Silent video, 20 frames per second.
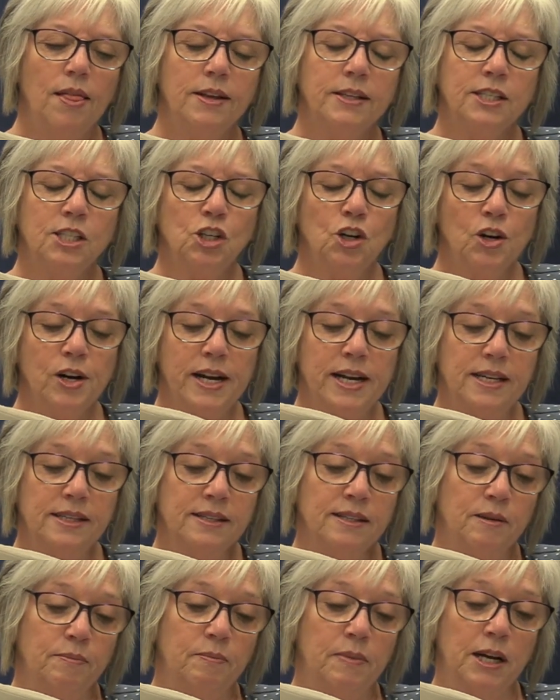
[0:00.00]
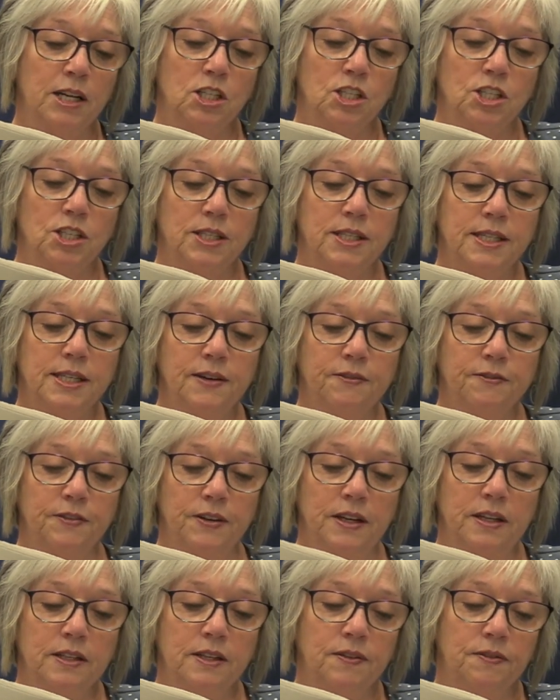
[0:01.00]
The story isn't much
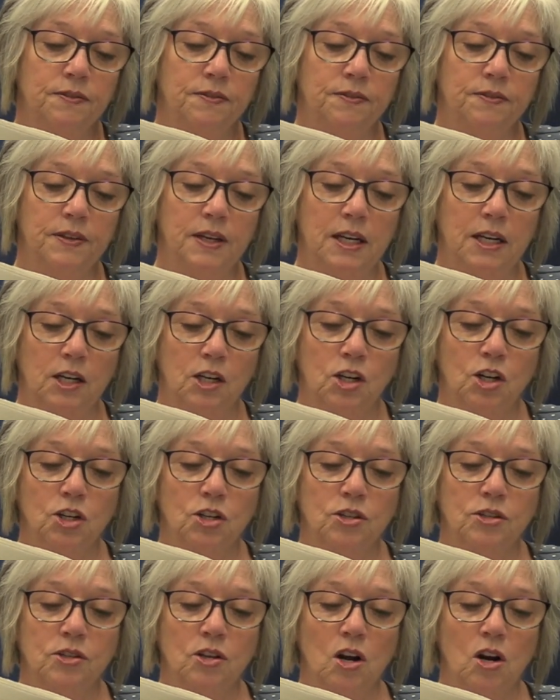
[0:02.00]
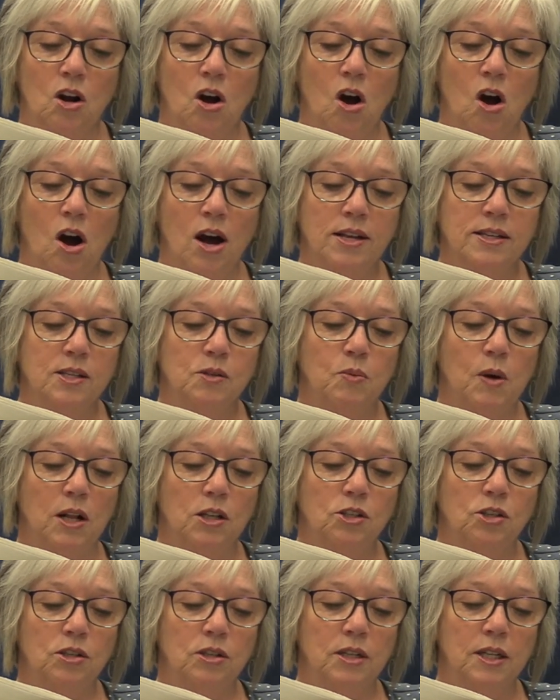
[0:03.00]
different if it occurs on a hot,
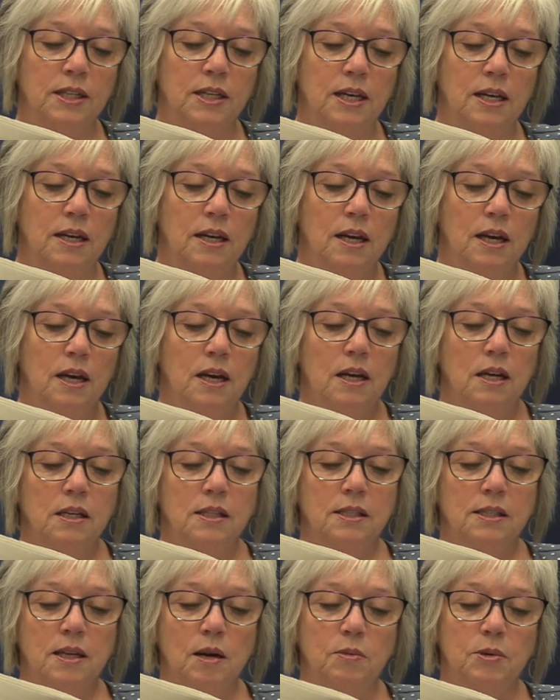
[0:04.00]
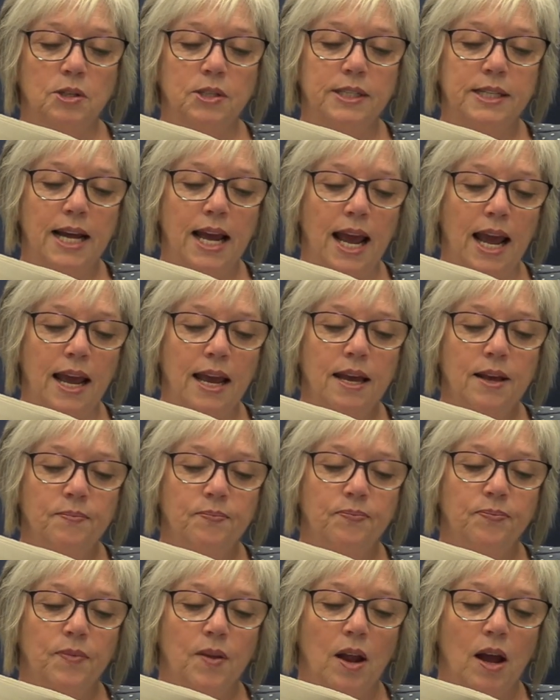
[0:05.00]
swelterly summer day,
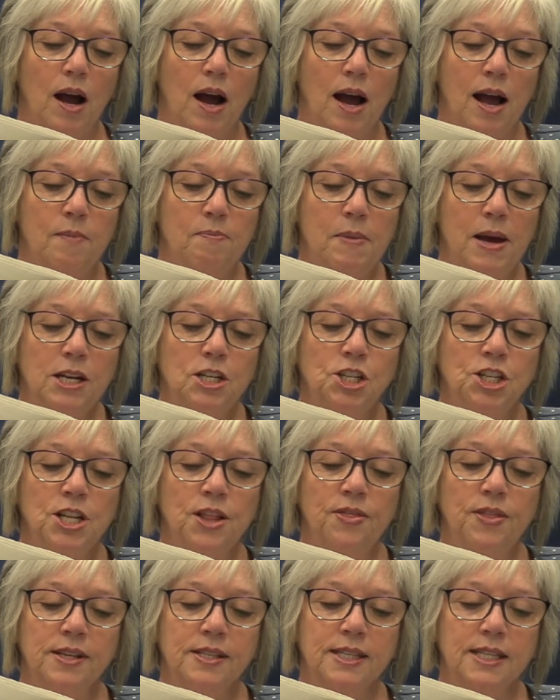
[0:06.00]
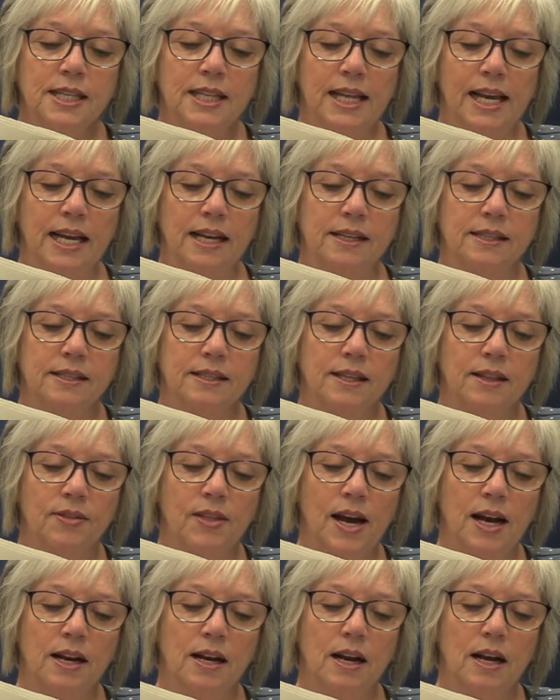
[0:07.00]
I mentioned the slings
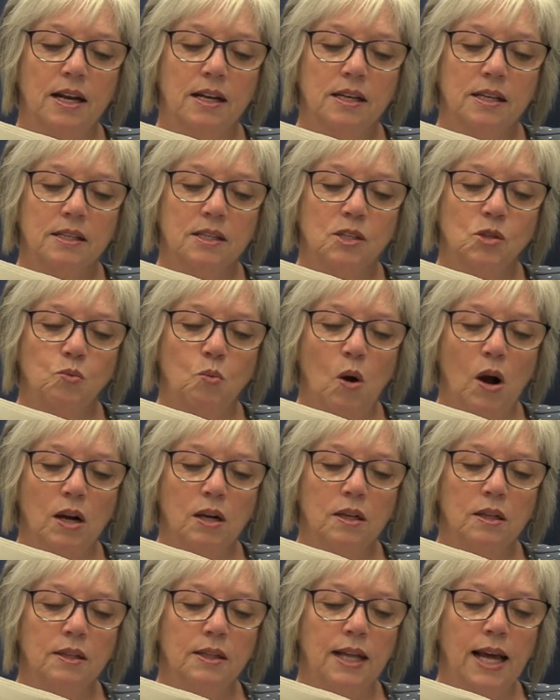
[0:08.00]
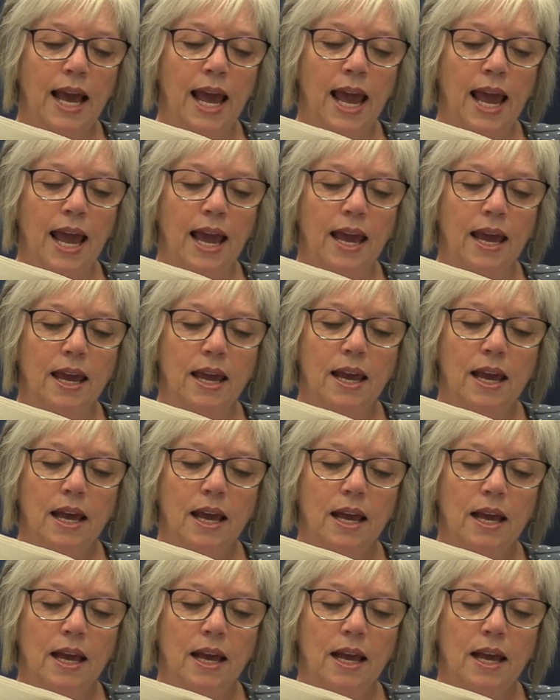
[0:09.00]
that swung the hay